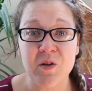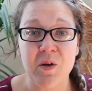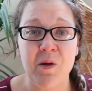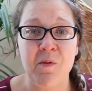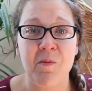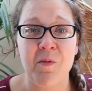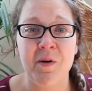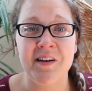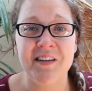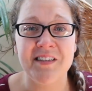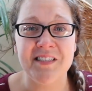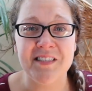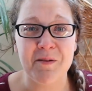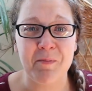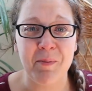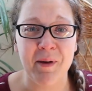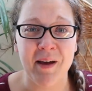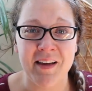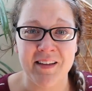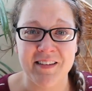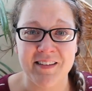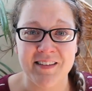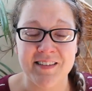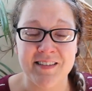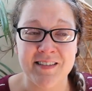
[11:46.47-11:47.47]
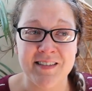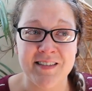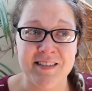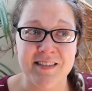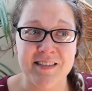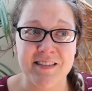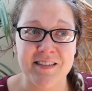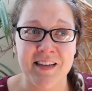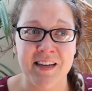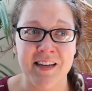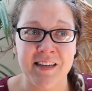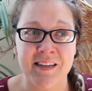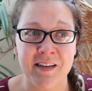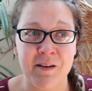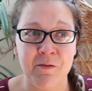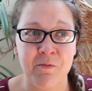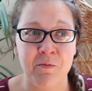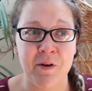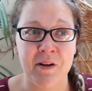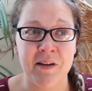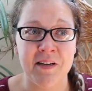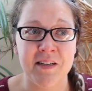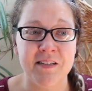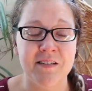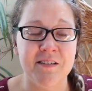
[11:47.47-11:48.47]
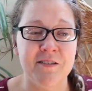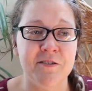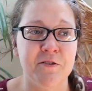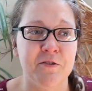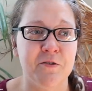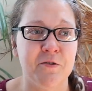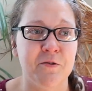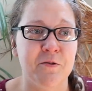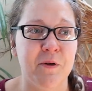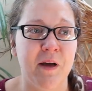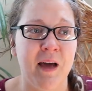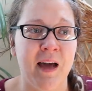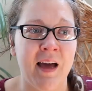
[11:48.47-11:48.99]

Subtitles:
I wanted to buy this and I wanted to